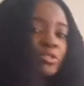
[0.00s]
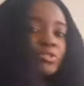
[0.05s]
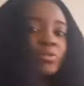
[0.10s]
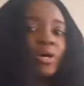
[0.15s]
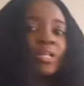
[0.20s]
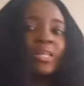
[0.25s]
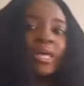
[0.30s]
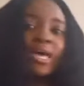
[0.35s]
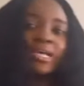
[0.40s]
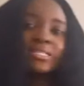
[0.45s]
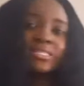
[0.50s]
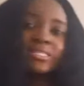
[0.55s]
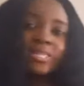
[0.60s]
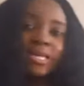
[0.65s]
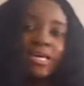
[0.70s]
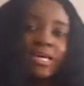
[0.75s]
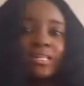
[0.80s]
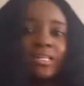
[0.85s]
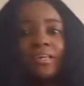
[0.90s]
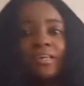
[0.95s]
So to an
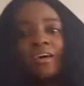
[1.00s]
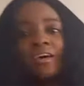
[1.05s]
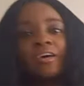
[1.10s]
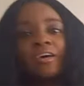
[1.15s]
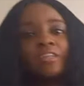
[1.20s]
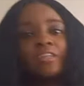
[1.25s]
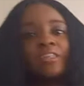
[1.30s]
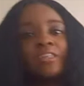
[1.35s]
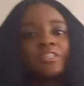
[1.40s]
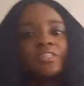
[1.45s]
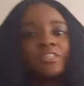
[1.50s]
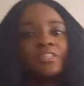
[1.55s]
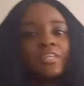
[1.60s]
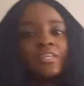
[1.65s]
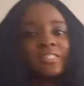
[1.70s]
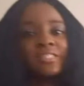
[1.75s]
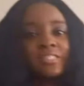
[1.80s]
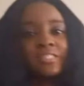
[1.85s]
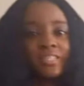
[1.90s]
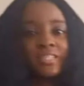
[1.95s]
extent,
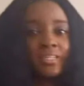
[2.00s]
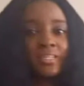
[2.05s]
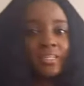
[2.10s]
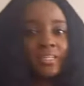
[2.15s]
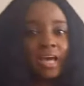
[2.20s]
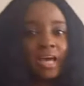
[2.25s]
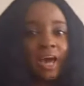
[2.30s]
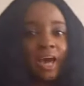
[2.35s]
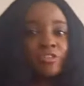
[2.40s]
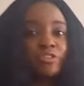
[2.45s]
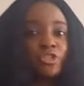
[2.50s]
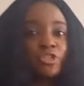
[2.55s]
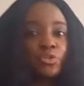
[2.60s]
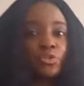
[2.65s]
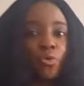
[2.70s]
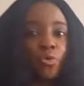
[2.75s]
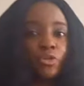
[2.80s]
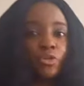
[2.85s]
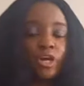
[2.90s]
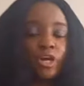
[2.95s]
I've
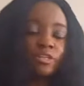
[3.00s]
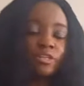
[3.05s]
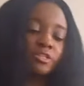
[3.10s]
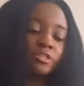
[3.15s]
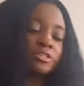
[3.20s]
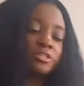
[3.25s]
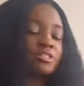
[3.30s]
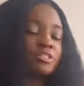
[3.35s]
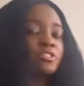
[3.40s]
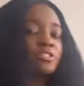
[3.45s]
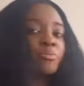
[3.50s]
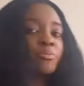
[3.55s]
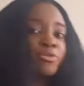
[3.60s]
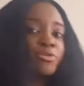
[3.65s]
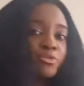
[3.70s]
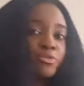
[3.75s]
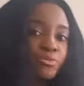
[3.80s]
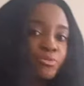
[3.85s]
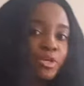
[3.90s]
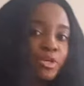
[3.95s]
shown her that this is
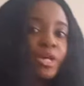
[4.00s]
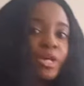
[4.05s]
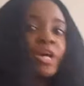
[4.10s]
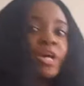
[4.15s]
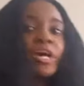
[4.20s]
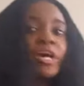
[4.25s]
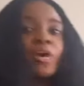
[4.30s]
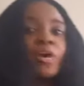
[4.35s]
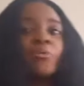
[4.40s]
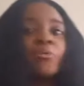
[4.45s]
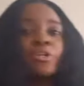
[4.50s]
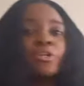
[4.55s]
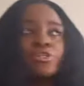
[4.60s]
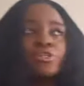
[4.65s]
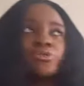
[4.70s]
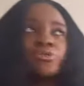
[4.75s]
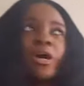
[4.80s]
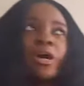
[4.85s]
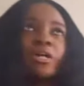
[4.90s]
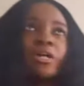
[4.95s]
number 3, and
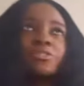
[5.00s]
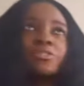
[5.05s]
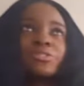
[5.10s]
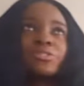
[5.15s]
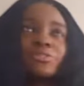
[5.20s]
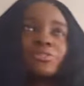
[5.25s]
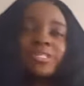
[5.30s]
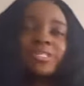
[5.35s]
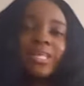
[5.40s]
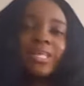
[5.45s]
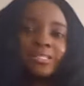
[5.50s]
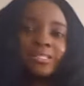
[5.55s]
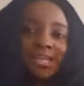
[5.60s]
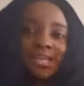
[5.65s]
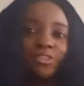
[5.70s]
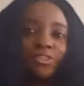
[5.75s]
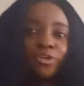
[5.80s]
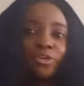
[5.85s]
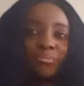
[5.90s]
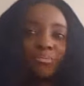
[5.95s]
we're trying to let
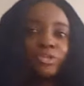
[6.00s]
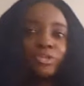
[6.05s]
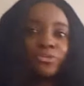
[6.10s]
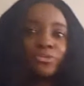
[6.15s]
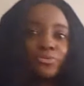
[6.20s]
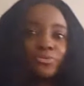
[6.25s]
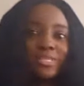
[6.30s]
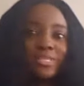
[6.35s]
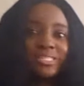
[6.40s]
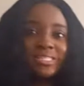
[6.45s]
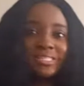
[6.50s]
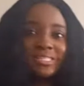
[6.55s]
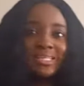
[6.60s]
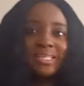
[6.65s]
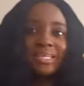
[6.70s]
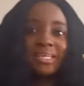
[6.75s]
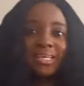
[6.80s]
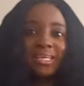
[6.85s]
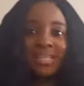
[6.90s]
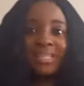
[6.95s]
that number 3
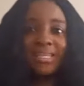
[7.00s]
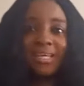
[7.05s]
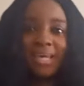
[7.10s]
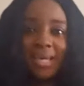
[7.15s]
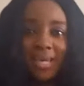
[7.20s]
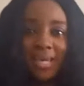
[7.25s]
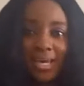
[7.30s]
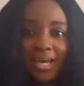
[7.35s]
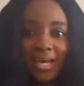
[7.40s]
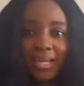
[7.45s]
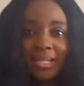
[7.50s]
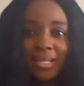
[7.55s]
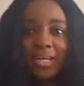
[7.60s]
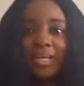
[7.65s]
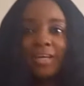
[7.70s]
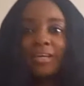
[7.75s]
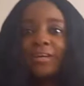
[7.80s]
stick in the head.